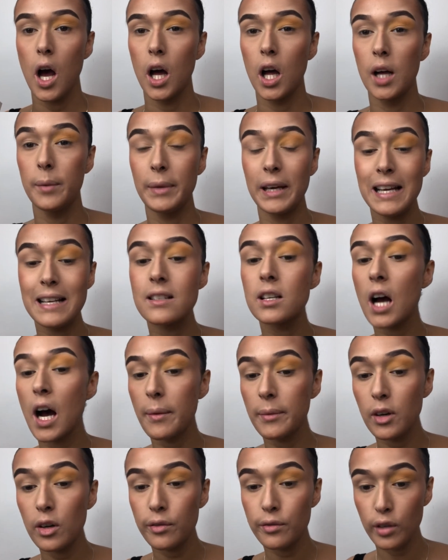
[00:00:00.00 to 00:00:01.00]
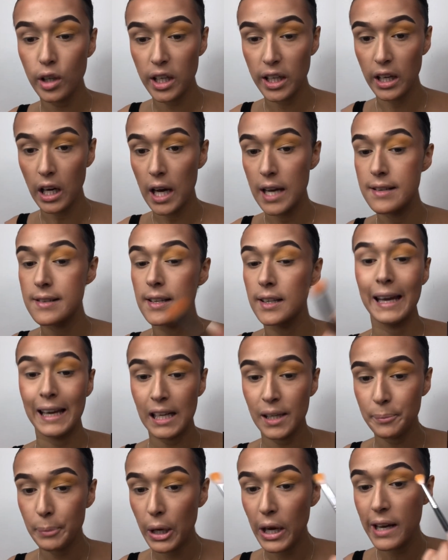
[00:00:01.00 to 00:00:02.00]
It is coming off really nicely.
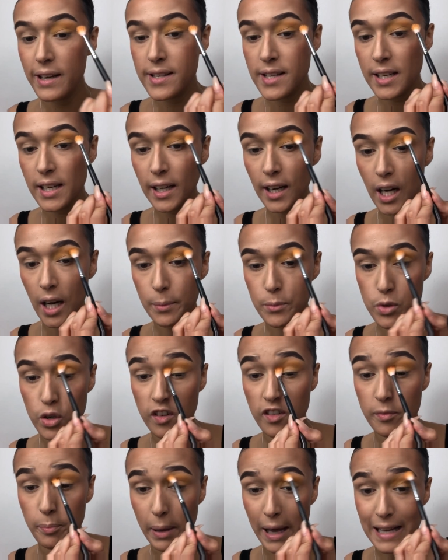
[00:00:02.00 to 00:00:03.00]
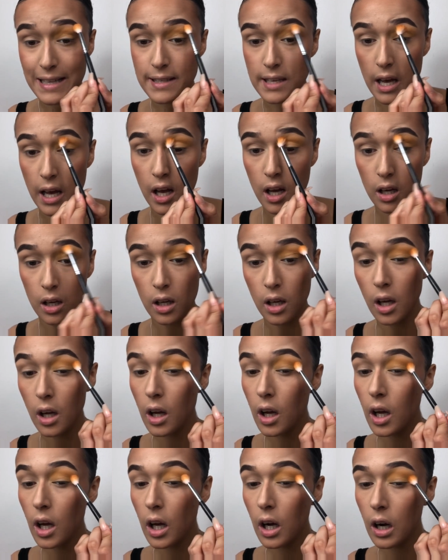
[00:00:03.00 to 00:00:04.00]
In person, it comes off better.
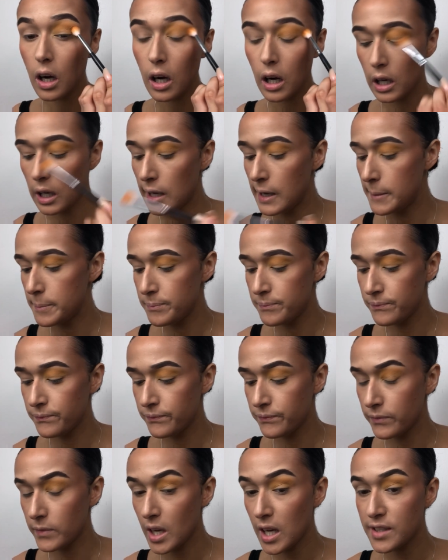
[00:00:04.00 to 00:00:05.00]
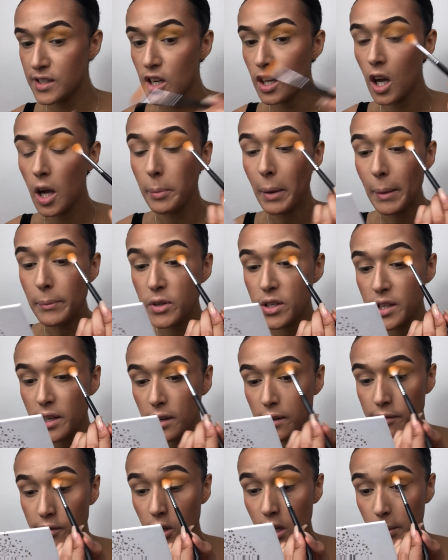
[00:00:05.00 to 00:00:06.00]
I don't know, but I'm just
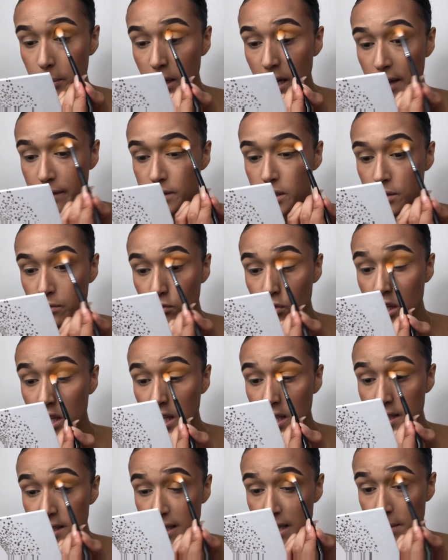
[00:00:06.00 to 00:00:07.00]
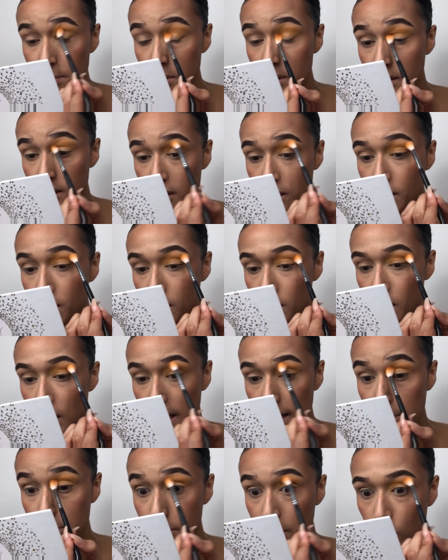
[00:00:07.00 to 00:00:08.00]
gonna feel I'm gonna have to really deepen,
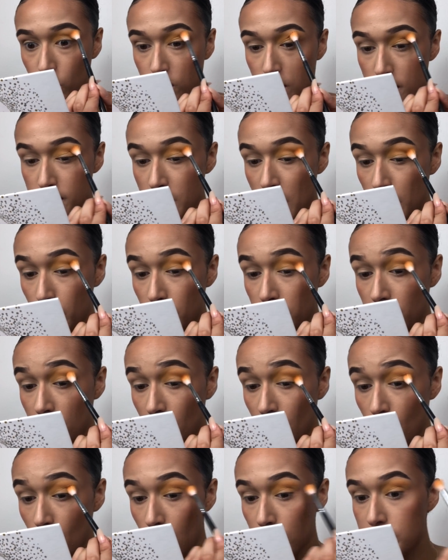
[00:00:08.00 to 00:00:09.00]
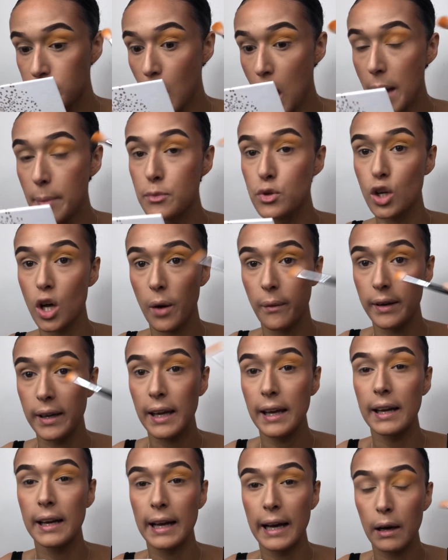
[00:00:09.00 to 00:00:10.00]
like build this up with a lot of times going
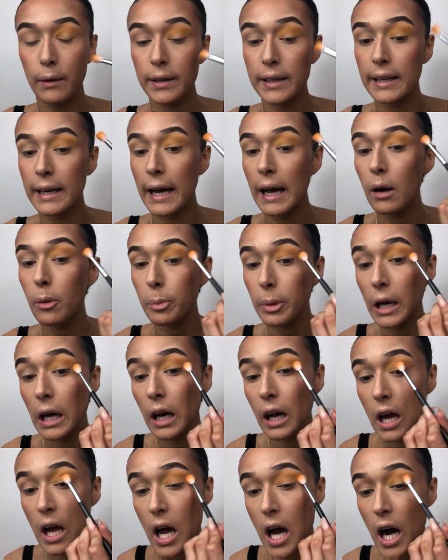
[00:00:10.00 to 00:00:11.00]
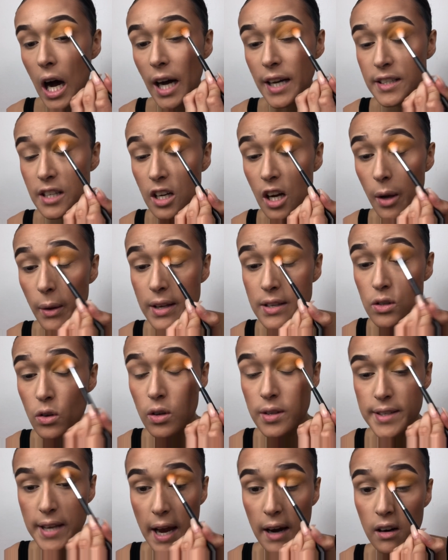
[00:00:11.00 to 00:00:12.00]
in, out, but I don't know, it's
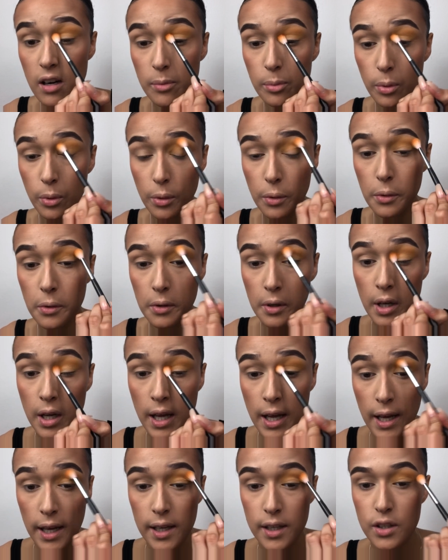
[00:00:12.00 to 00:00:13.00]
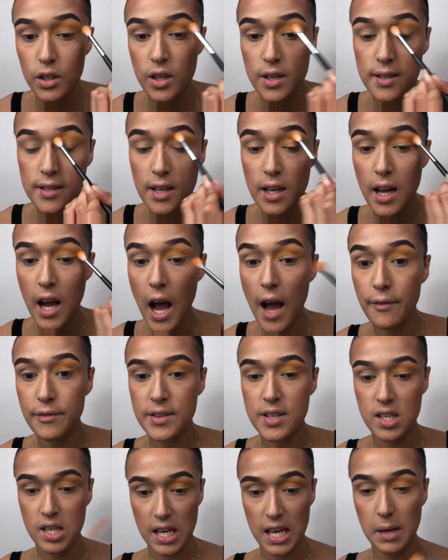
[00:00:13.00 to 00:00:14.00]
not terrible. Just, I've
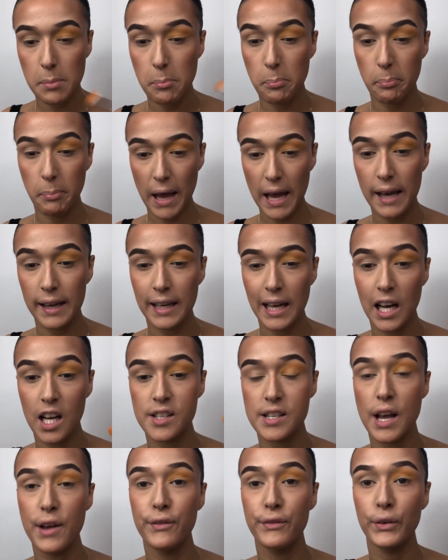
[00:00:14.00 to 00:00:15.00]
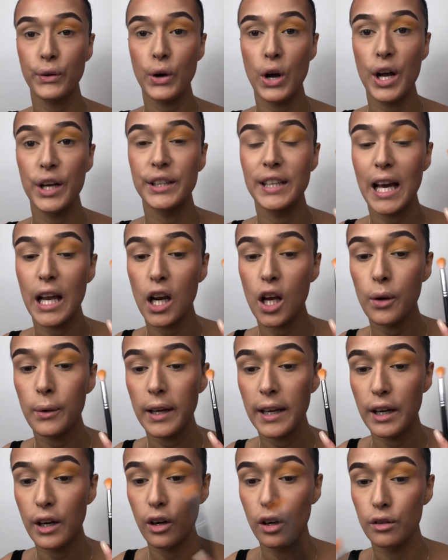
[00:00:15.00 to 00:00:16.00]
seen better yellows. I feel her yellow
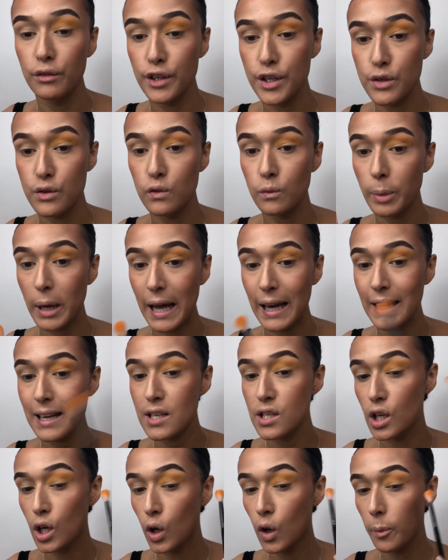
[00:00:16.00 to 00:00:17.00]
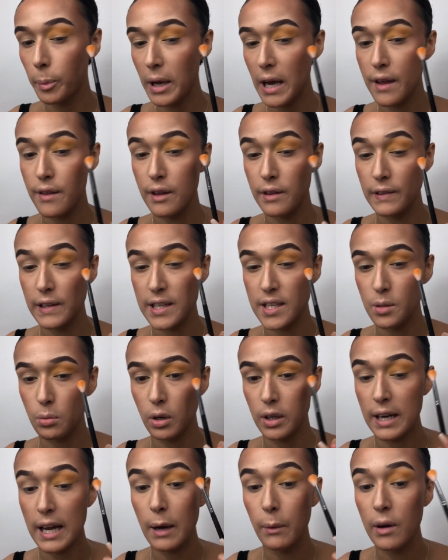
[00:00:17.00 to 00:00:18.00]
in her original palette is a lot better than this
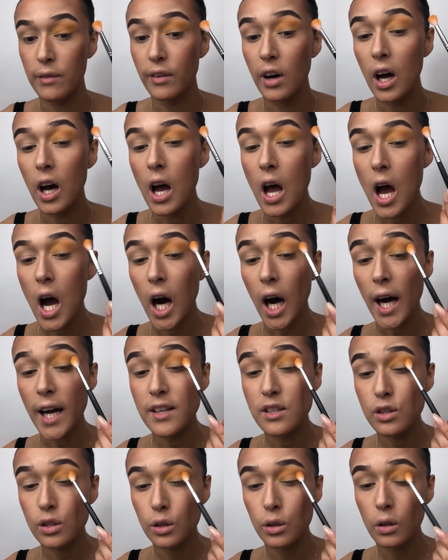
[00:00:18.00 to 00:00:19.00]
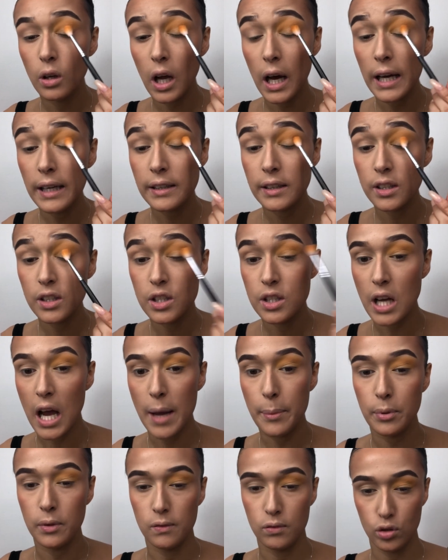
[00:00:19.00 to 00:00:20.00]
one. However, I do like the
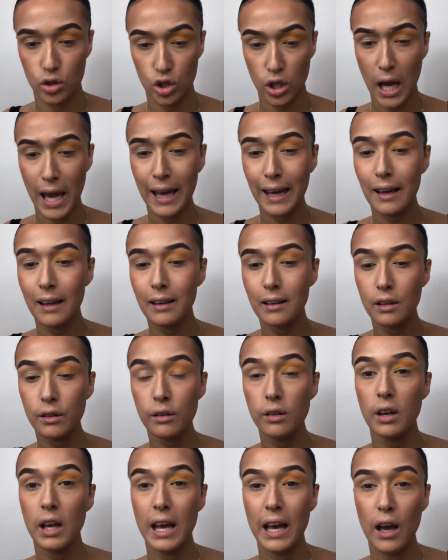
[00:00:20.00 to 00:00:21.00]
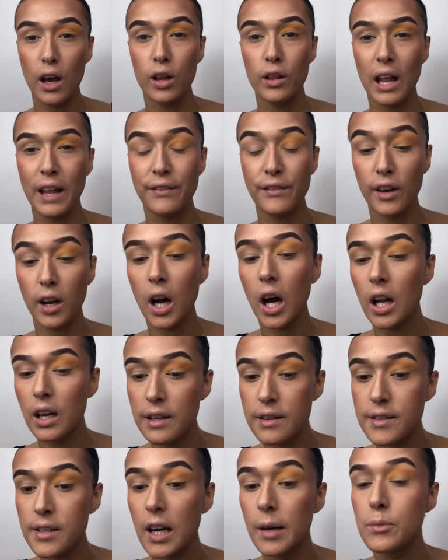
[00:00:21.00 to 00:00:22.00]
type of shade that the color
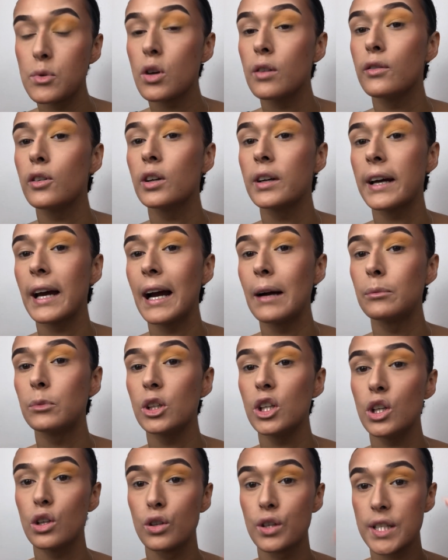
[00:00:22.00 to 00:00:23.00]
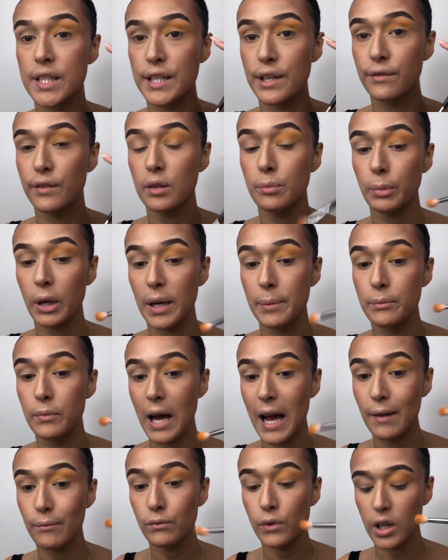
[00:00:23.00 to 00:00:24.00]
this comes off on camera. It looks different, but
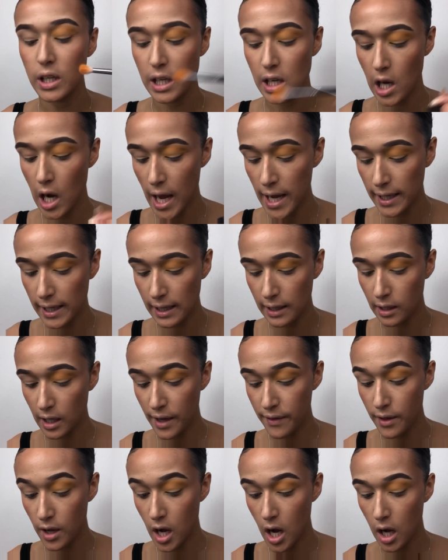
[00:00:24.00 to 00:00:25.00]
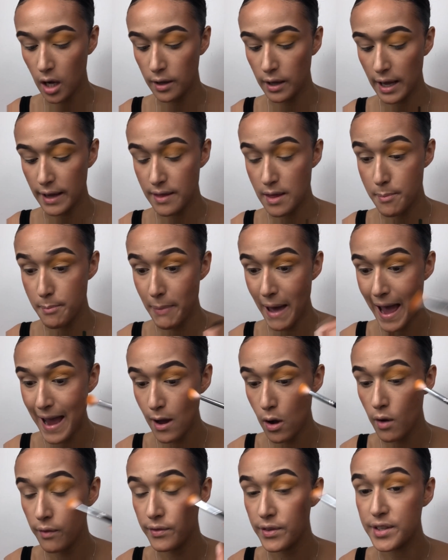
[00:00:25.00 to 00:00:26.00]
I'm really liking like the
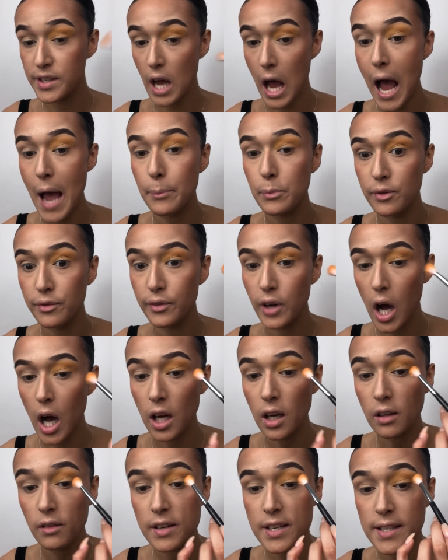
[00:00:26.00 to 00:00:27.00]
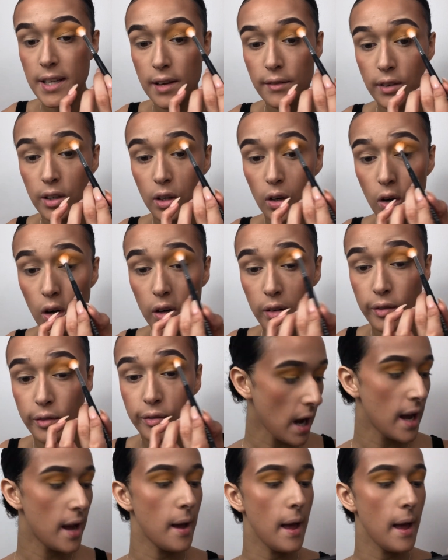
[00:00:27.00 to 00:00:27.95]
payoff, the type of color it's giving off.